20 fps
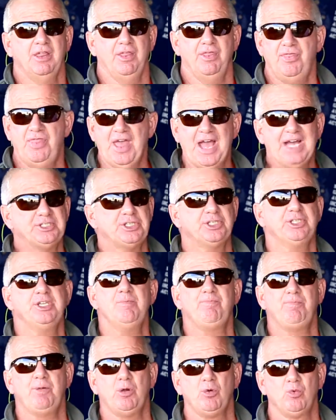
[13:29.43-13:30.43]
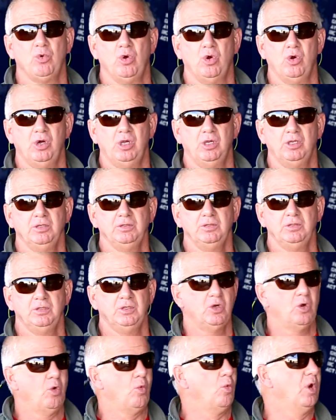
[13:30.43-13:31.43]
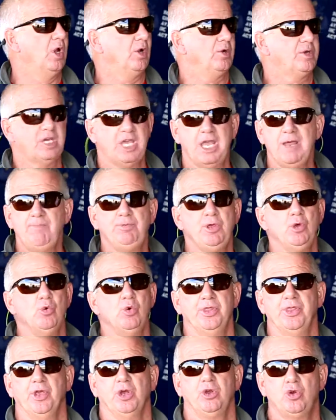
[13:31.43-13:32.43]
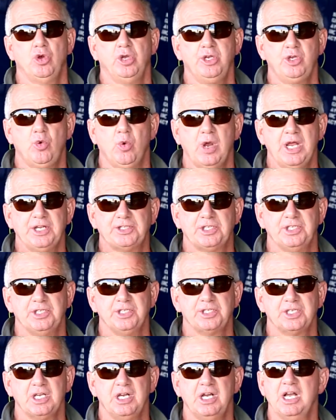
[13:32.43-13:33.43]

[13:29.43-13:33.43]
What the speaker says: That simple rule will keep you in the good graces